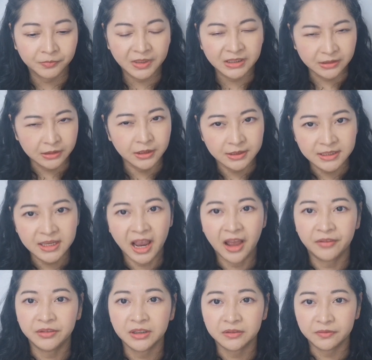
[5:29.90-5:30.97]
It does
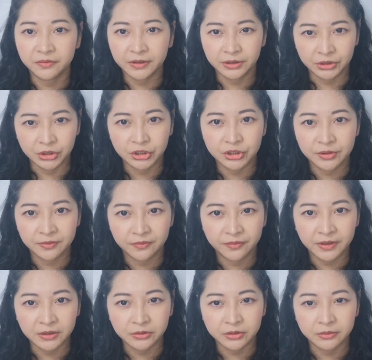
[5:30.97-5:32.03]
have that vintage
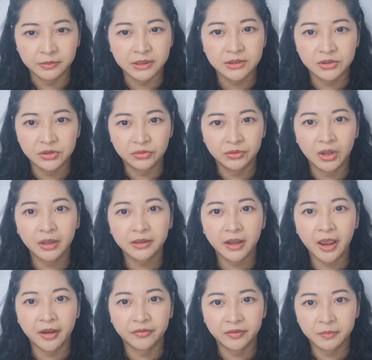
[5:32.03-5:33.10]
feel to it, so not
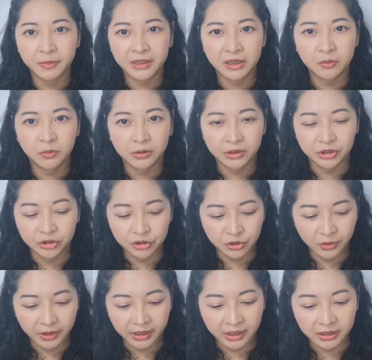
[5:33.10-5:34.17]
everybody will
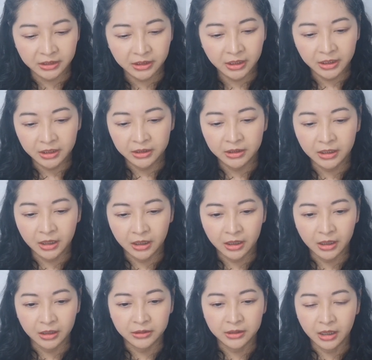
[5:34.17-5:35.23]
enjoy it.
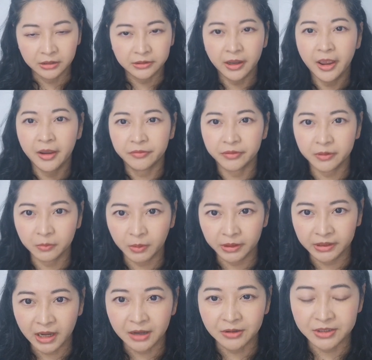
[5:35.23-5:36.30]
Not
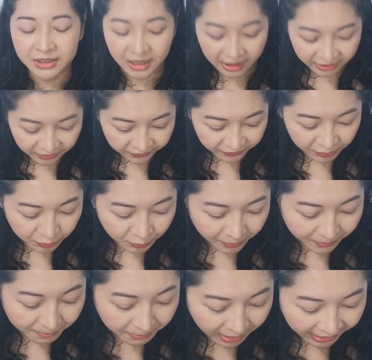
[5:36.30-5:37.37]
everyone outside of you
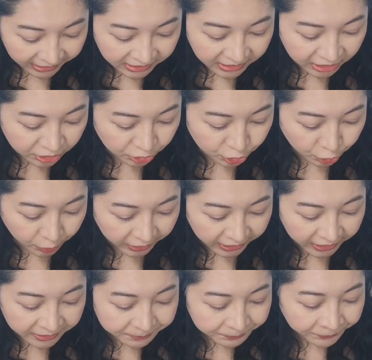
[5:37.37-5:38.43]
might enjoy
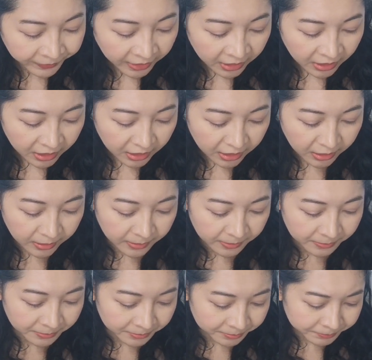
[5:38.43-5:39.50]
it.
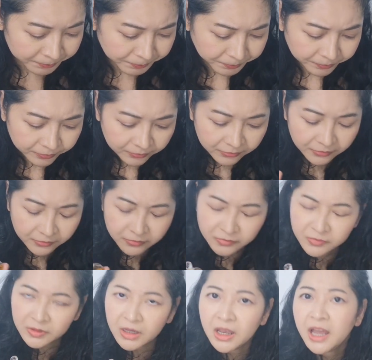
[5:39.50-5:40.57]

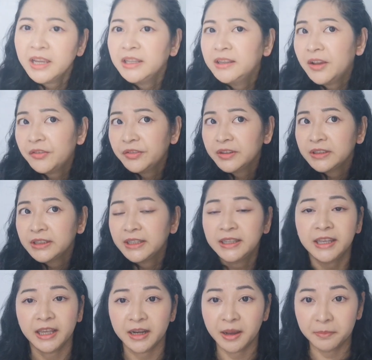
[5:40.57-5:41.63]
I definitely
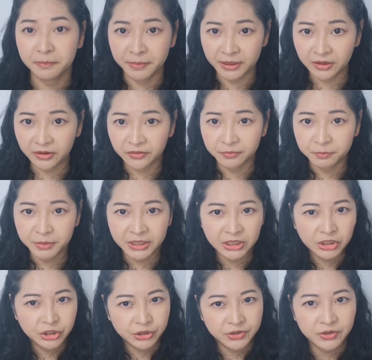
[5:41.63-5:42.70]
get a bit of
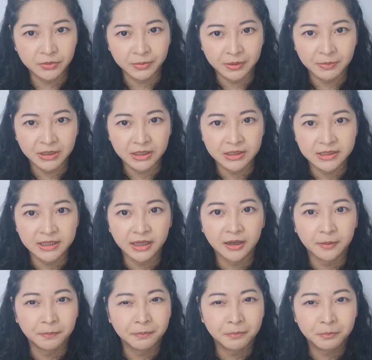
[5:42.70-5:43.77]
peach, so maybe it's
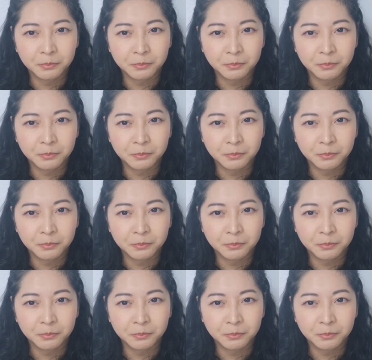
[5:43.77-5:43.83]
like a